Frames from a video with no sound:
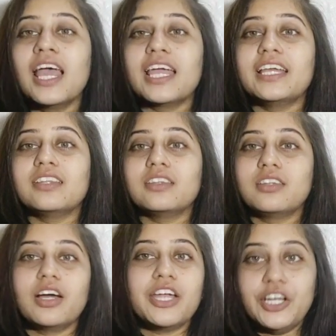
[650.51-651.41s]
in
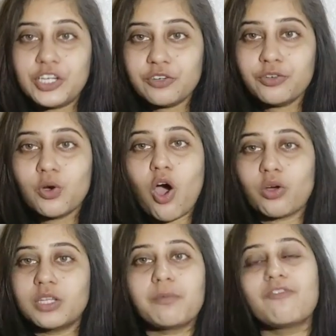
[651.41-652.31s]
the interview,
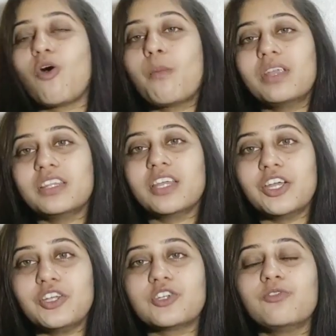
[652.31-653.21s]
how they perform in the
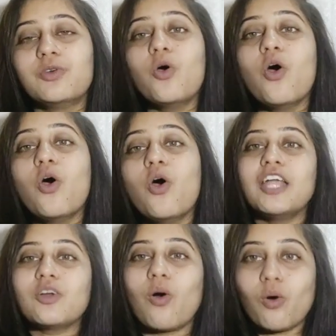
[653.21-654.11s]
interview,
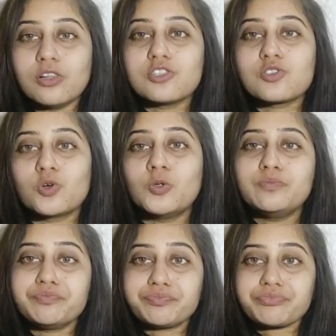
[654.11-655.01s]
and
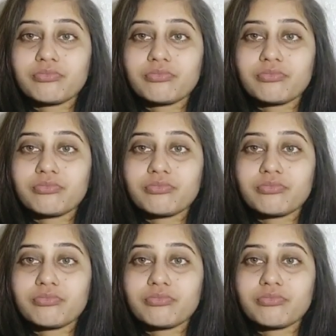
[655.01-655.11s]
also